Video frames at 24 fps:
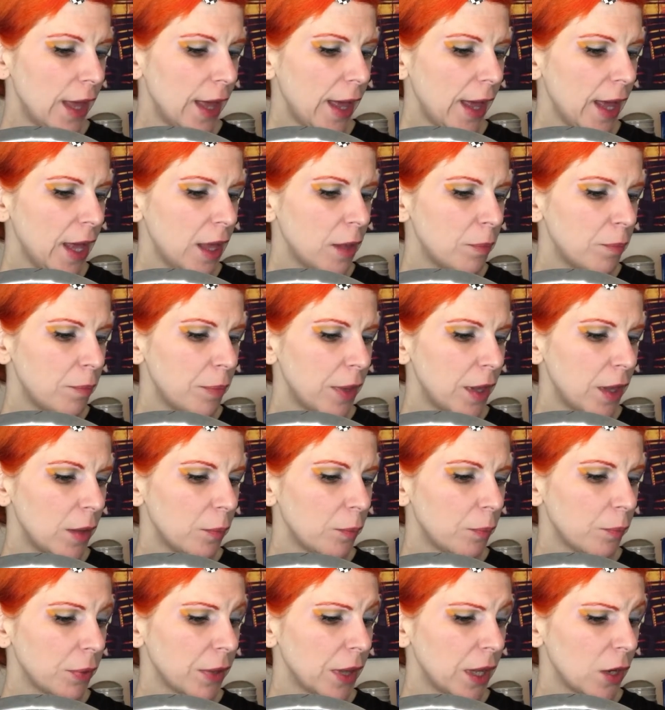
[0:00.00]
8-bit
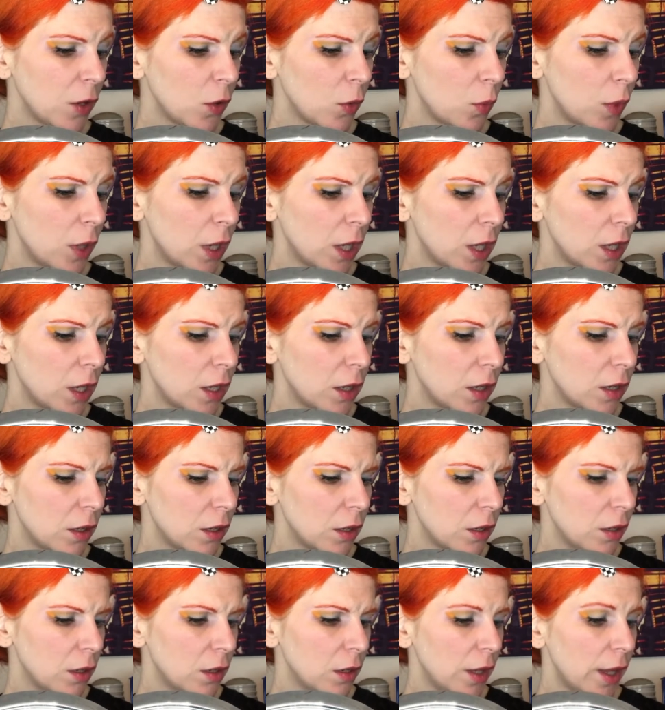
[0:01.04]
player one,
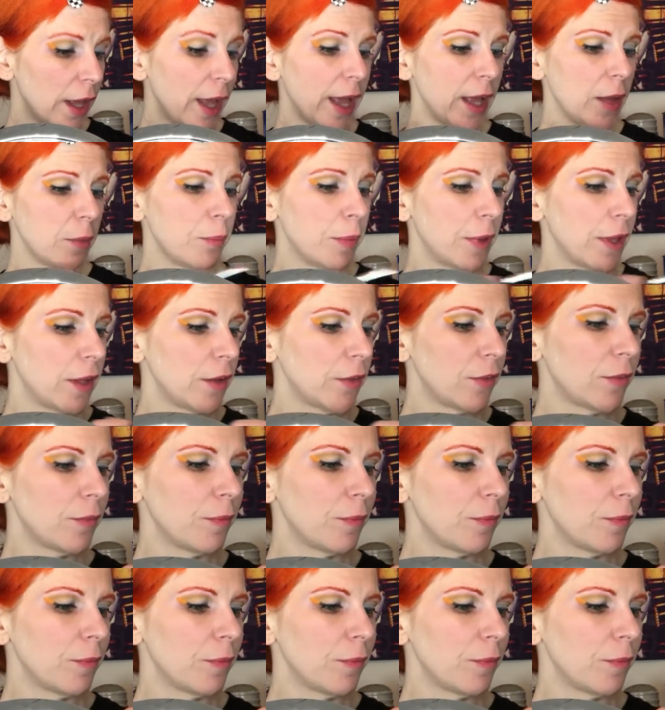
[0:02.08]
8-bit,